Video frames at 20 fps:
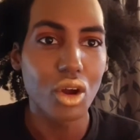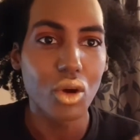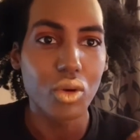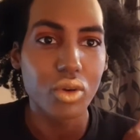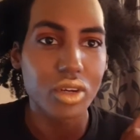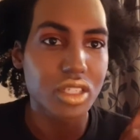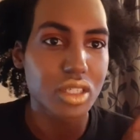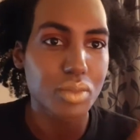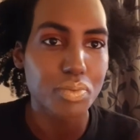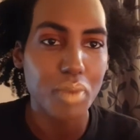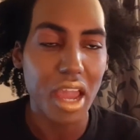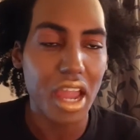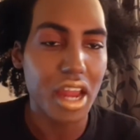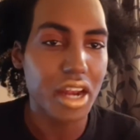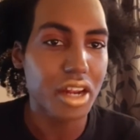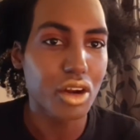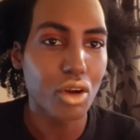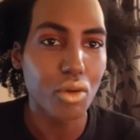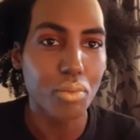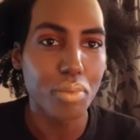no
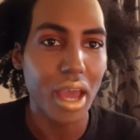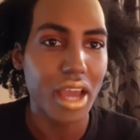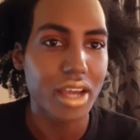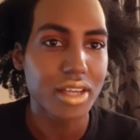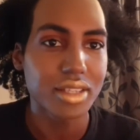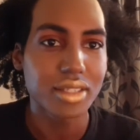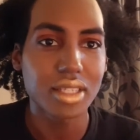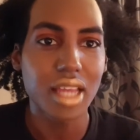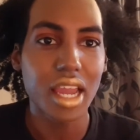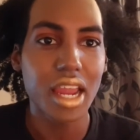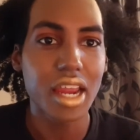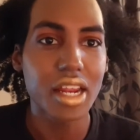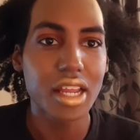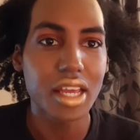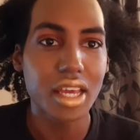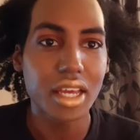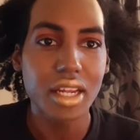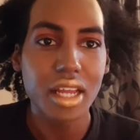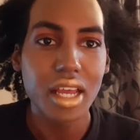Hispanic, no Pakistanian.